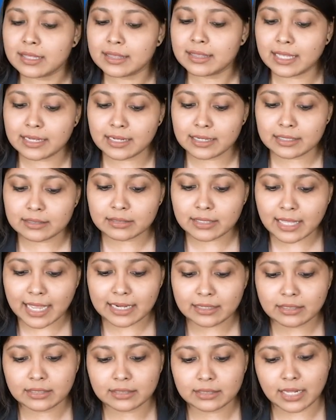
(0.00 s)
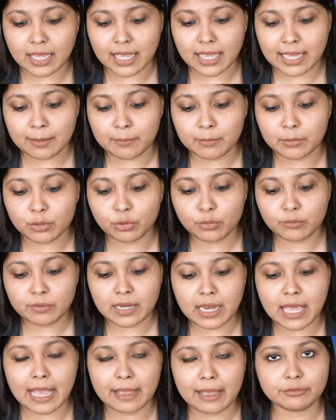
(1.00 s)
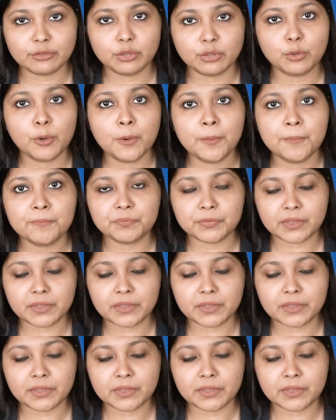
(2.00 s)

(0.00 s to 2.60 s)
then in that time, you will have to